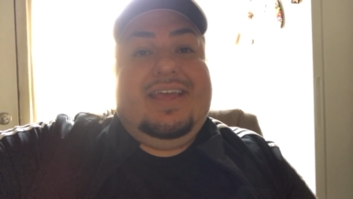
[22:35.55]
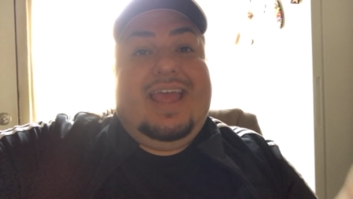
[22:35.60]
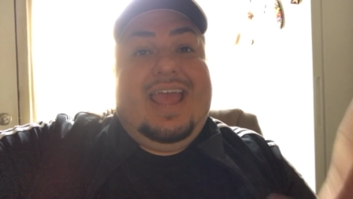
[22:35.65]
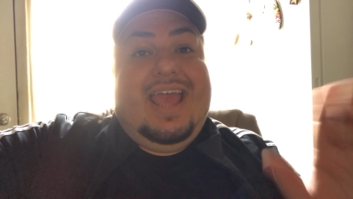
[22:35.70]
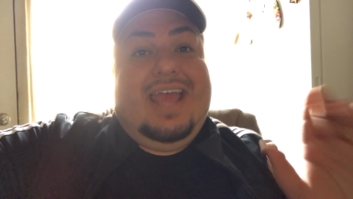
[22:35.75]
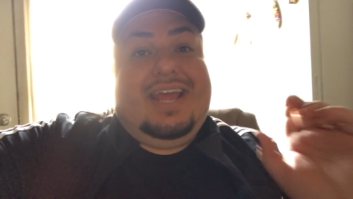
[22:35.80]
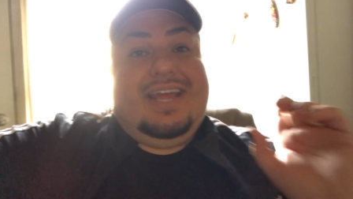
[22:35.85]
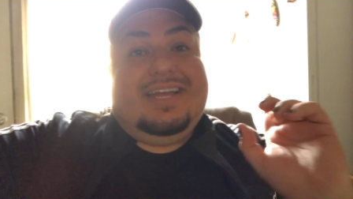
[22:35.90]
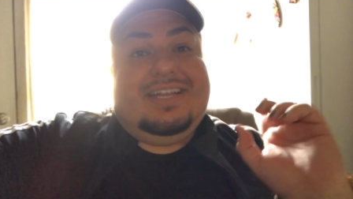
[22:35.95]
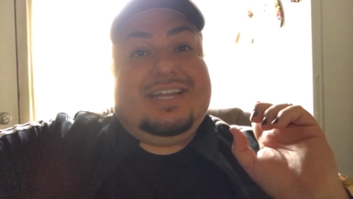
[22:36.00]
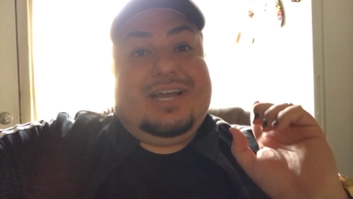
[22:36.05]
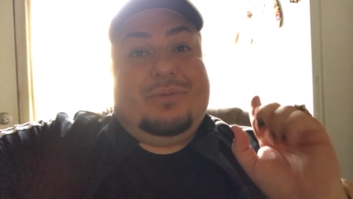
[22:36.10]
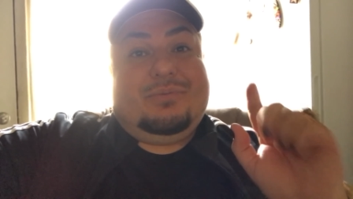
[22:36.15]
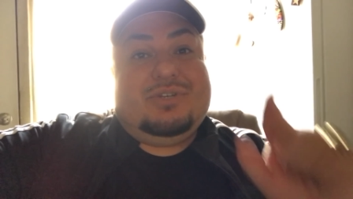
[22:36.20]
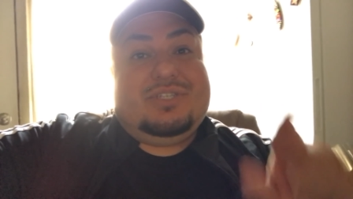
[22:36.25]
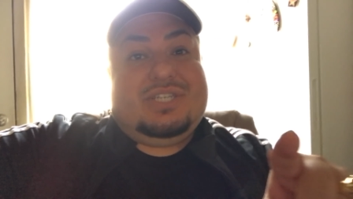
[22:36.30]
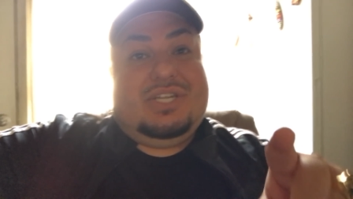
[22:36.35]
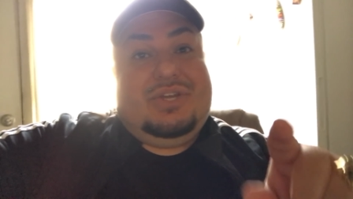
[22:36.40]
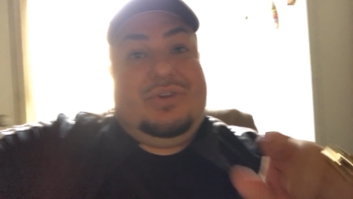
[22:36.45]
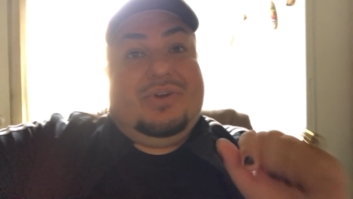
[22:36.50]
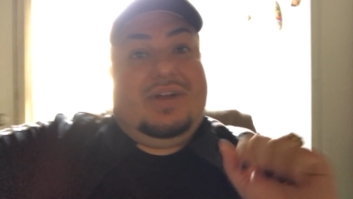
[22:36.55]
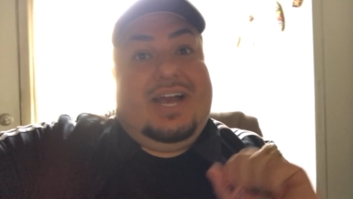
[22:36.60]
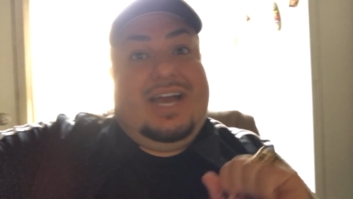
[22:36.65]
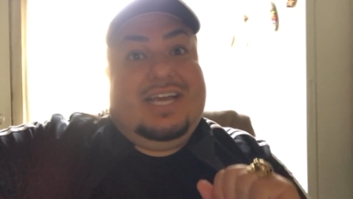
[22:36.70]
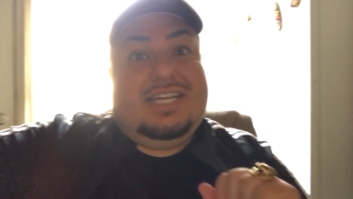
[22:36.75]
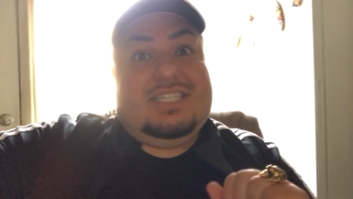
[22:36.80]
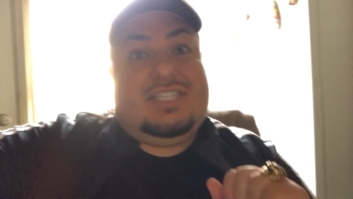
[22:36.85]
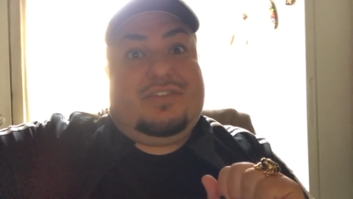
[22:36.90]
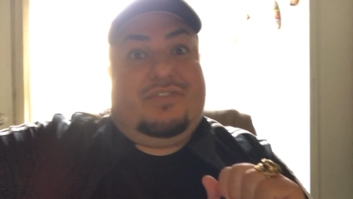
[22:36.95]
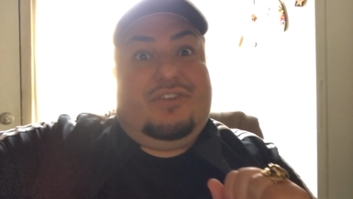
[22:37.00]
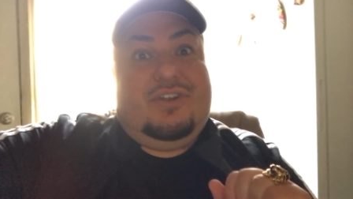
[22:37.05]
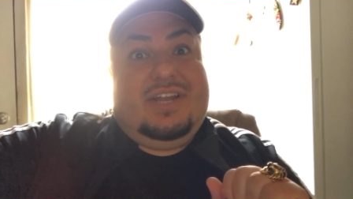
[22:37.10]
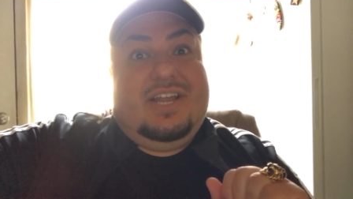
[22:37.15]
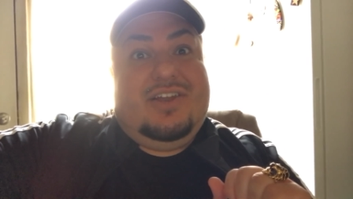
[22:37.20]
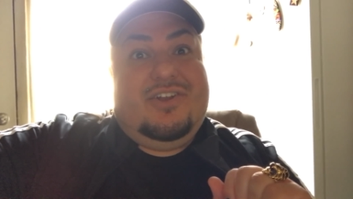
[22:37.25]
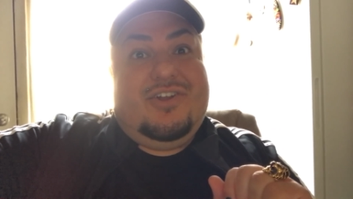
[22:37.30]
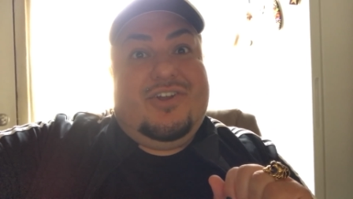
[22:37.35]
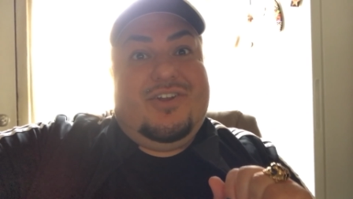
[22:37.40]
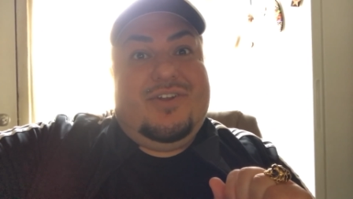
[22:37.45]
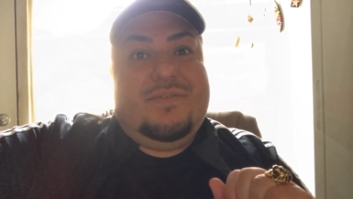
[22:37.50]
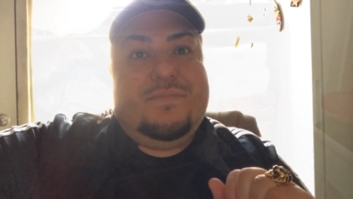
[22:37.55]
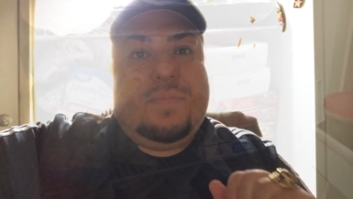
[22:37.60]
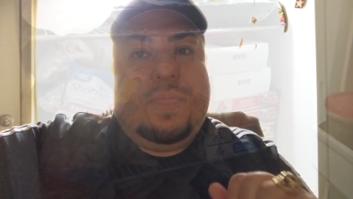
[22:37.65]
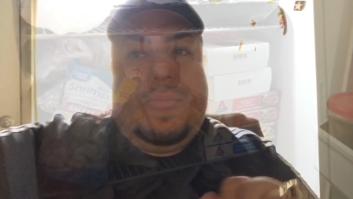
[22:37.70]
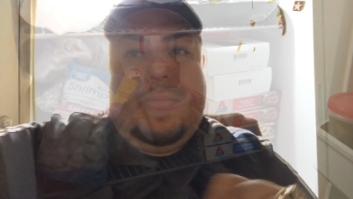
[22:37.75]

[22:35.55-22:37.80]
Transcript: and I will see you guys for dinner.